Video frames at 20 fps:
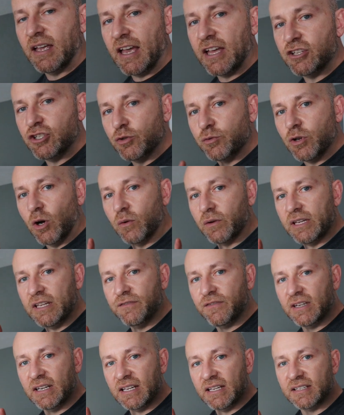And you don't
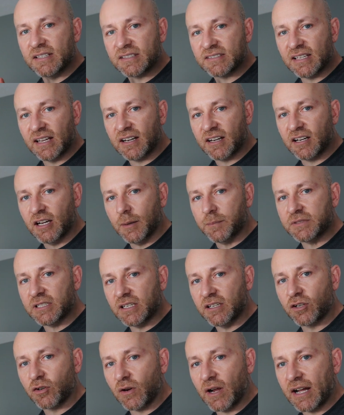even need to set it up
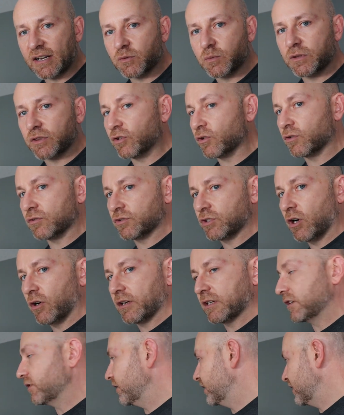to interact with your
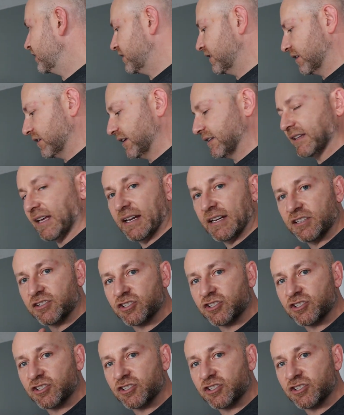target or anything like that.